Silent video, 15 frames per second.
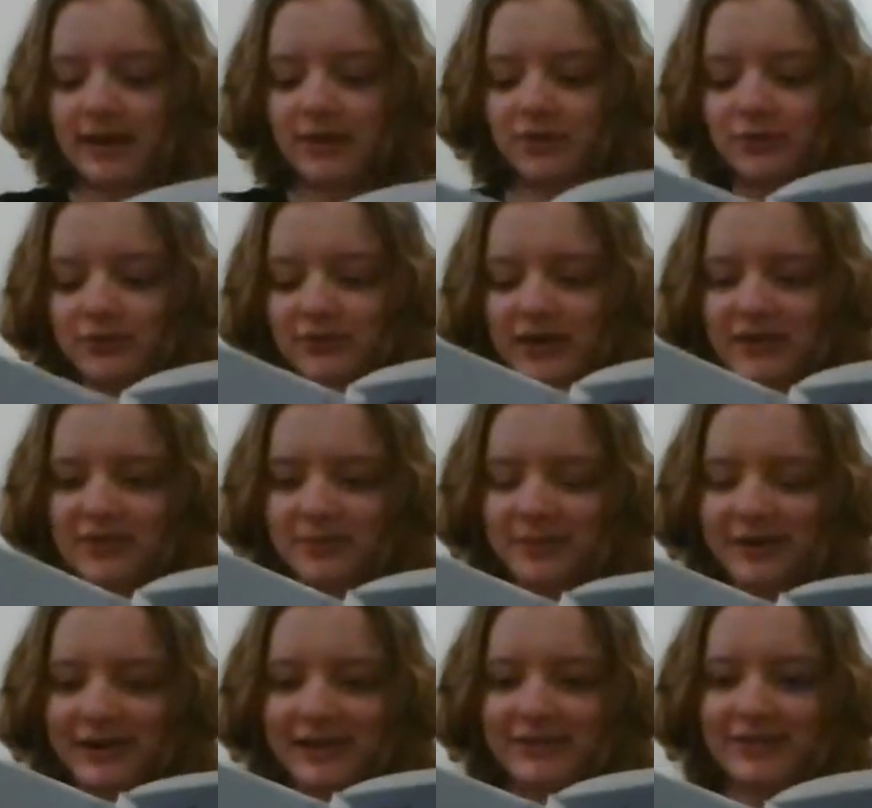To his great
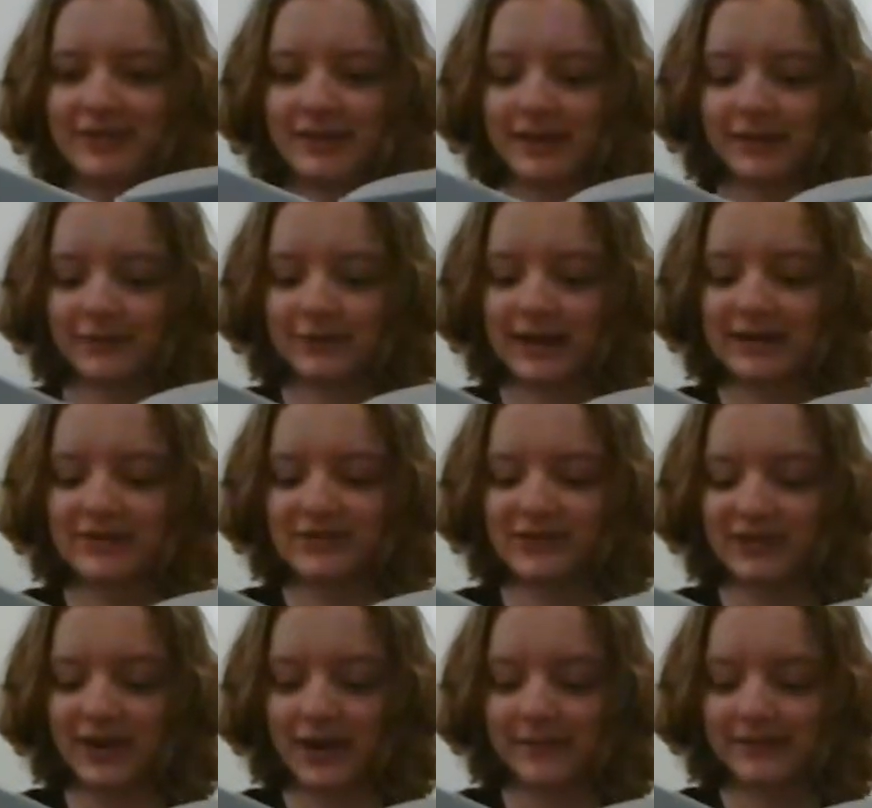surprise, the rain
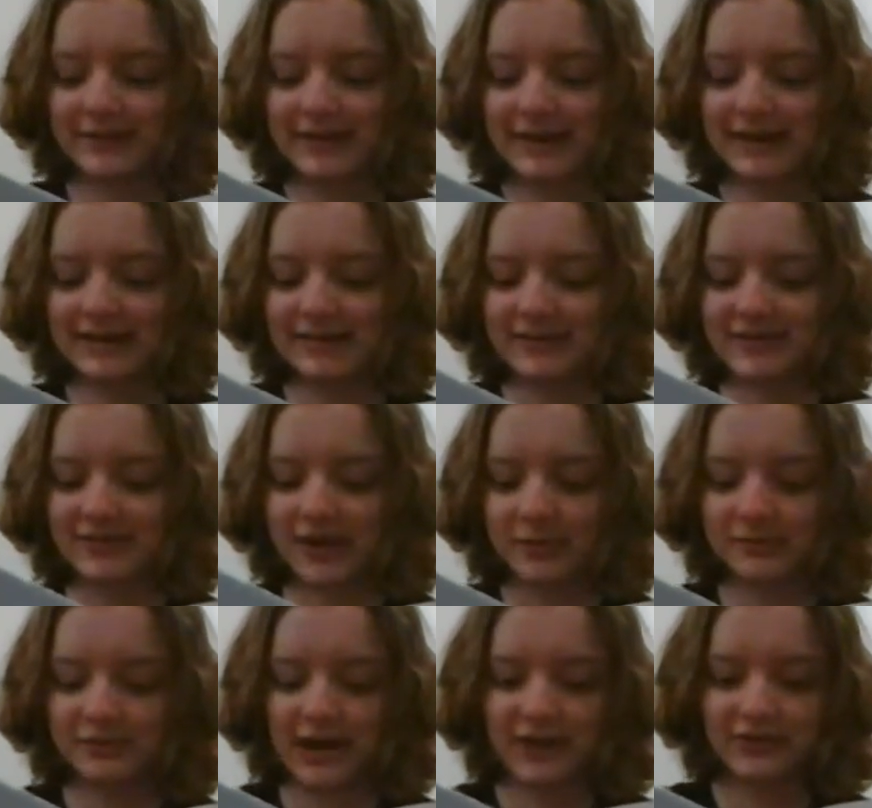stopped. It didn't
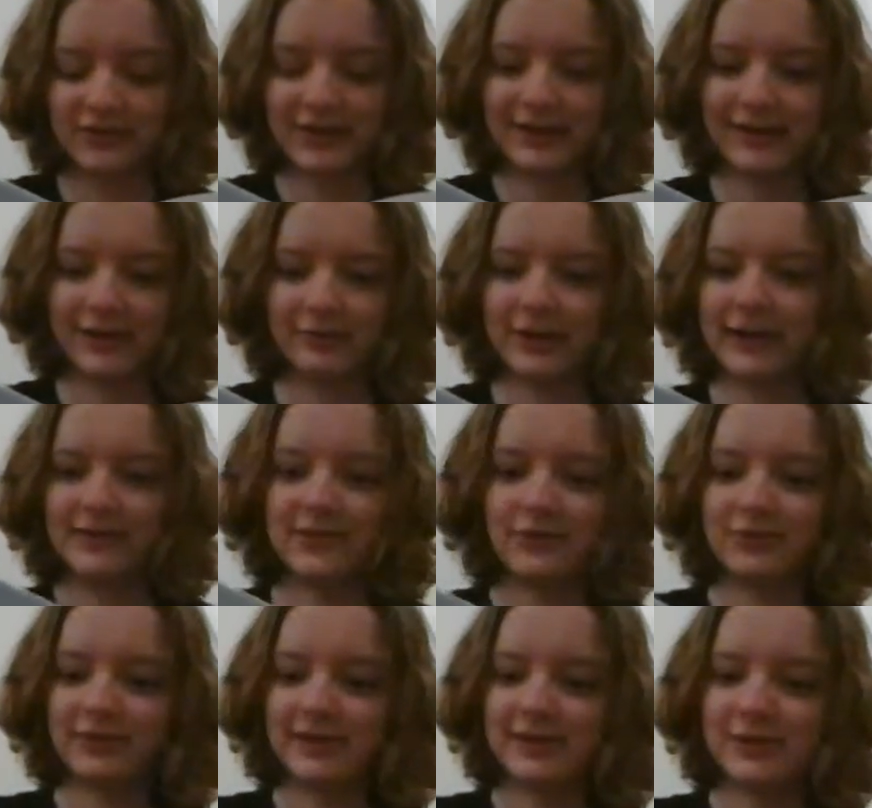stop gradually like rains
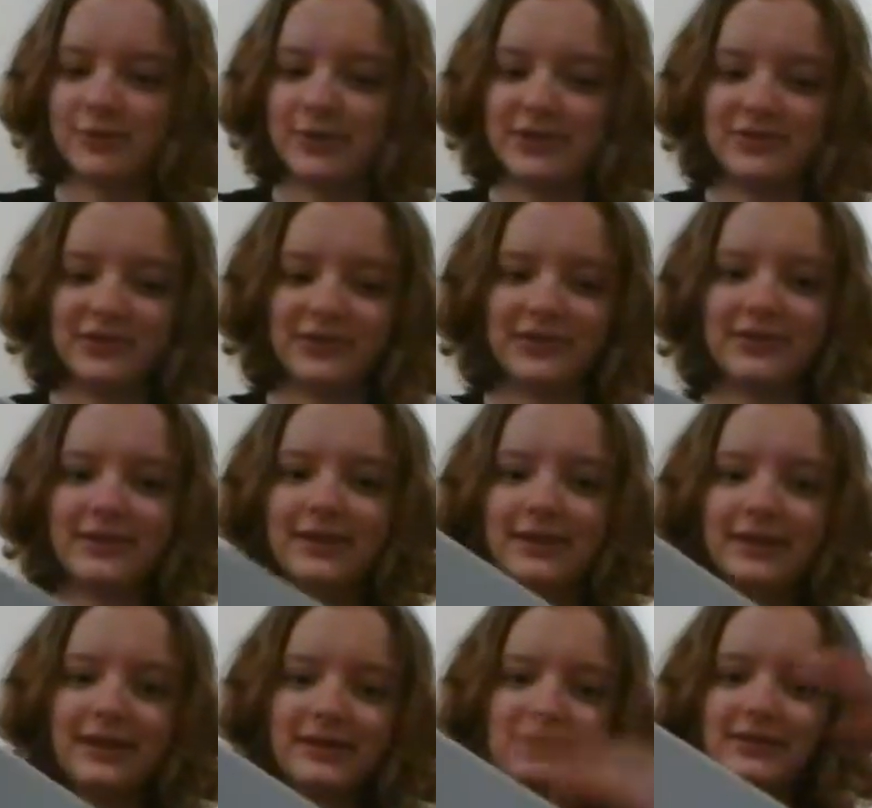usually do, it just
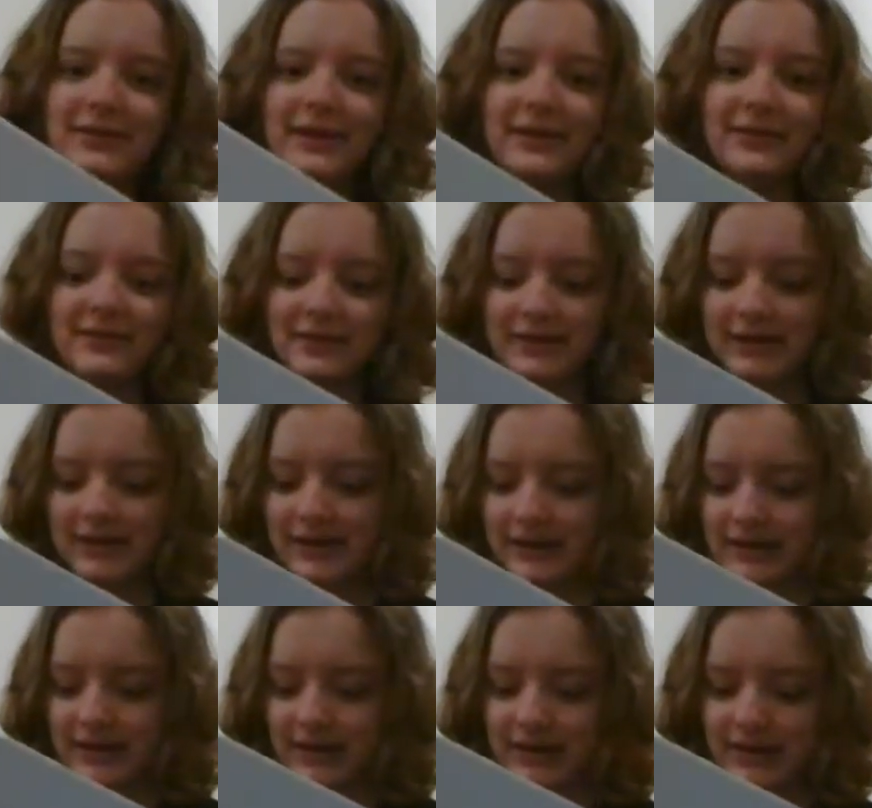ceased.
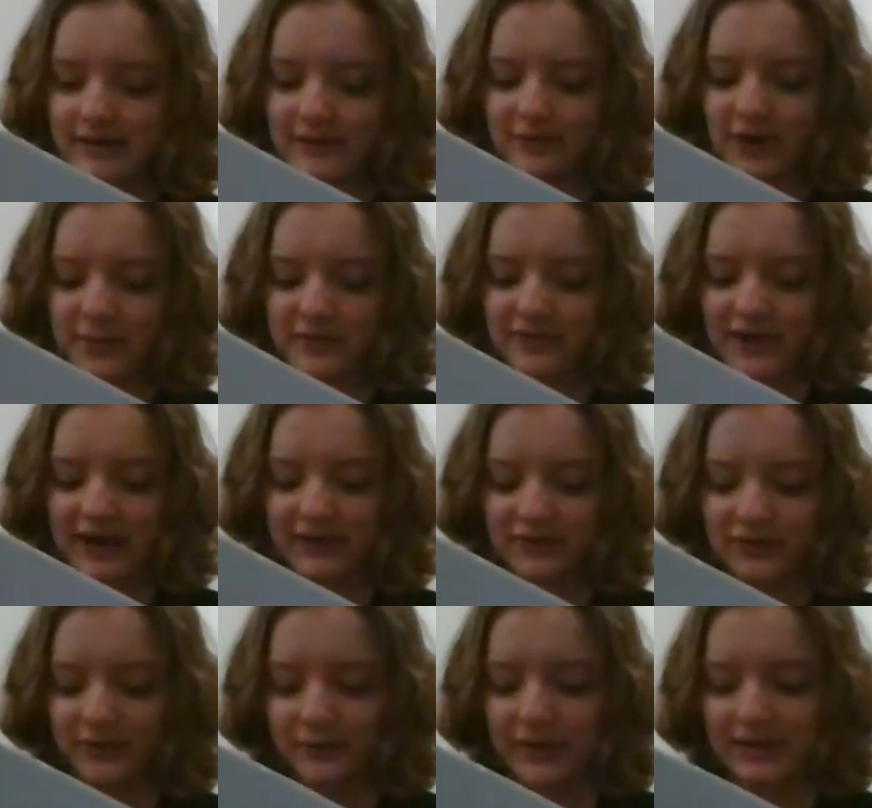The drops vanished
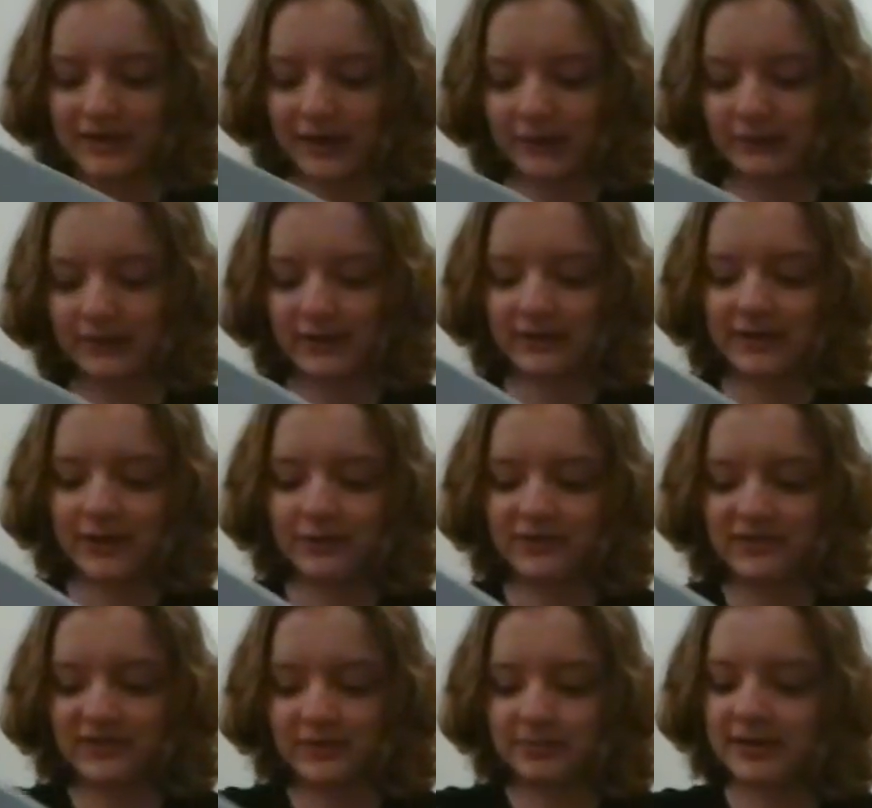on the way down, clouds
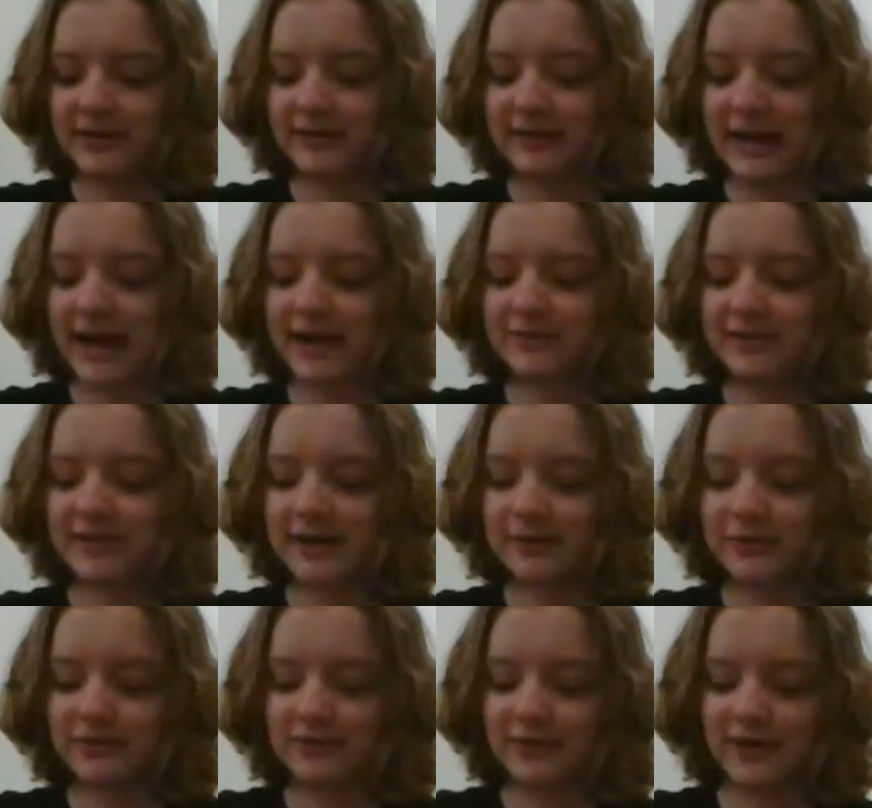disappeared, everything
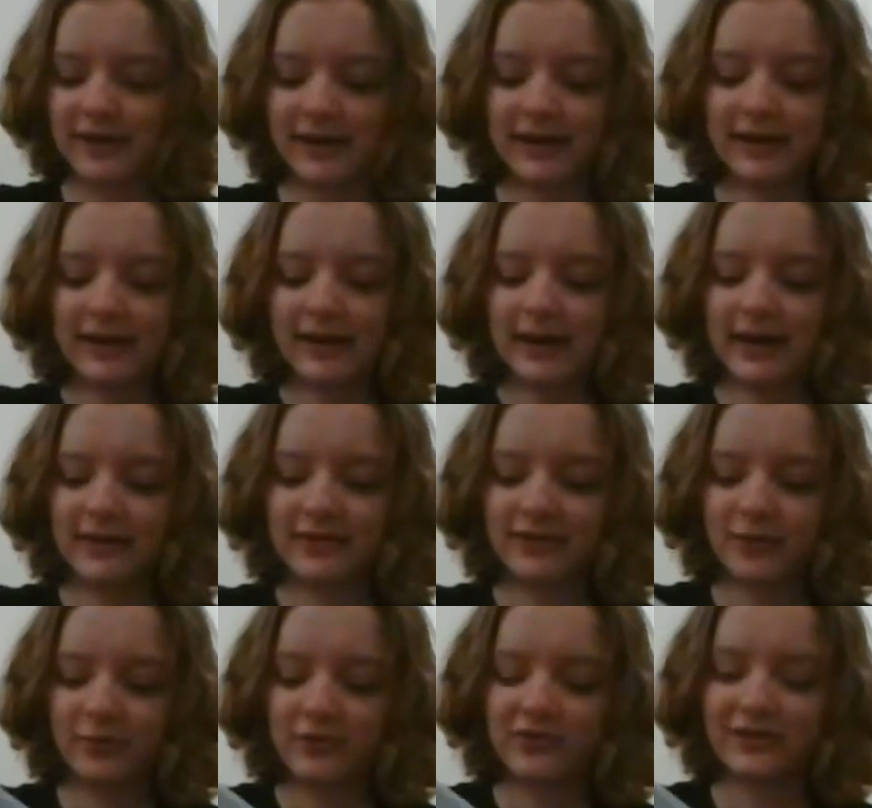was dry, and the
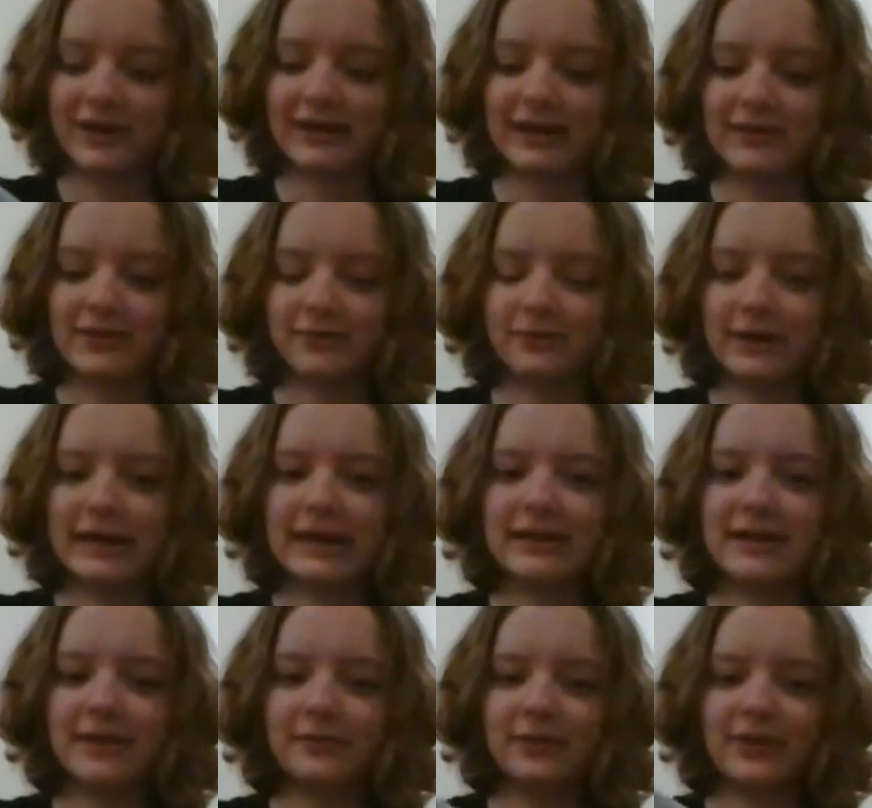sun was shining as if rain had
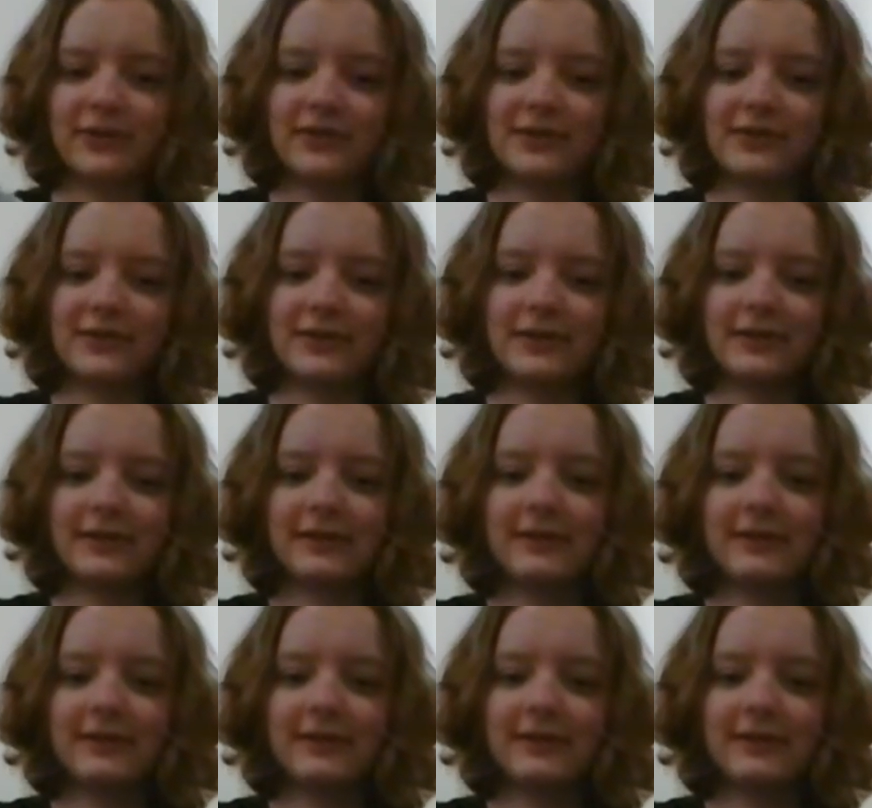never existed.